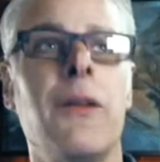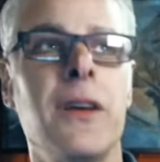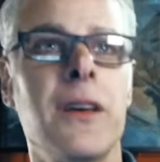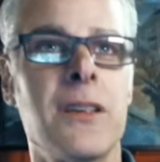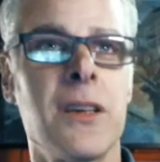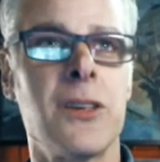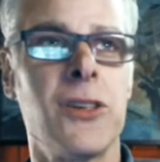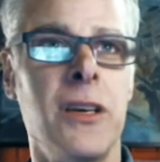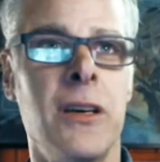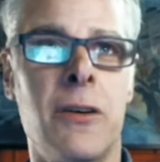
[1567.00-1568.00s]
I think it's such
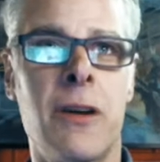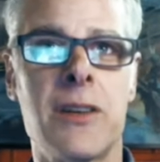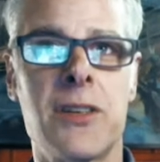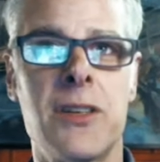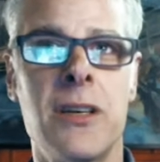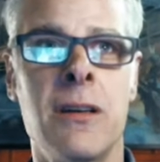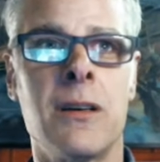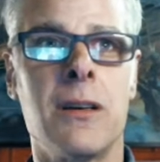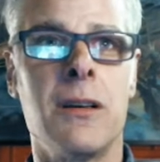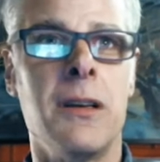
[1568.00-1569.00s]
an
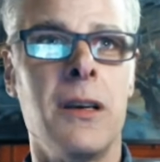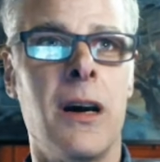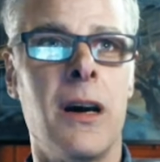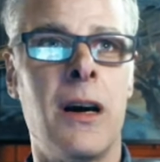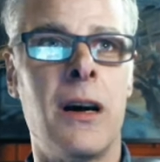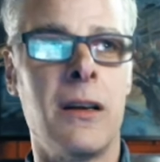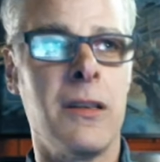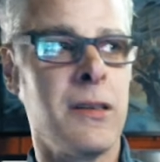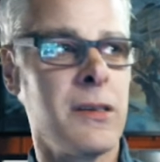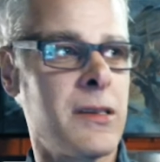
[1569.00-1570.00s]
interesting
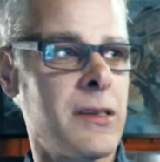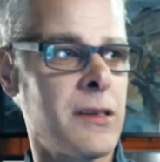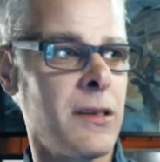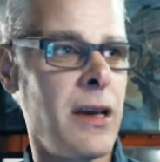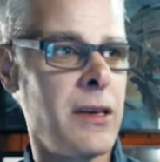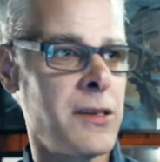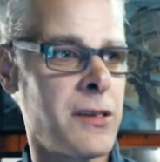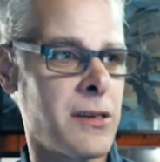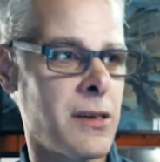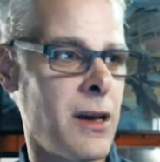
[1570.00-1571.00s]

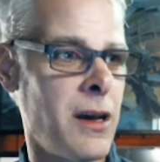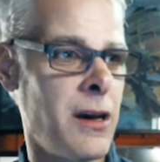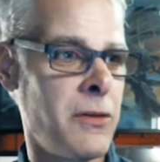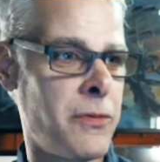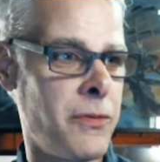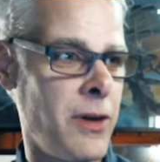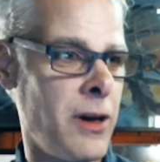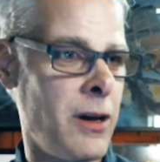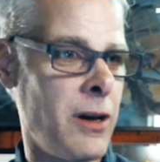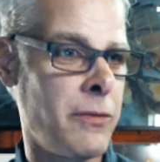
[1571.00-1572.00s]
slice of
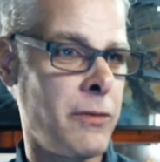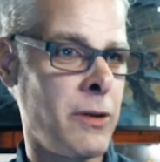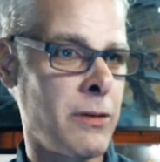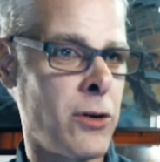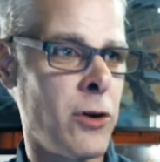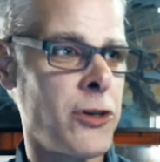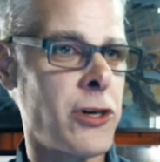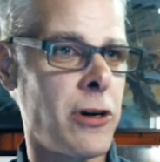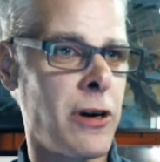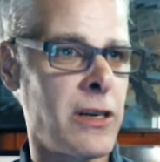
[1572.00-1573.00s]

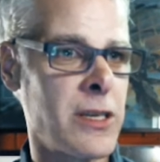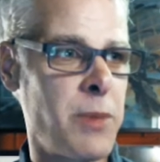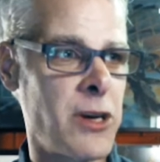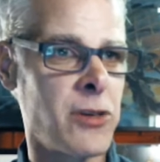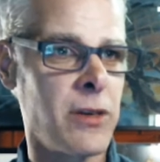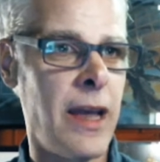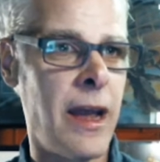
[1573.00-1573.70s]
culture, and especially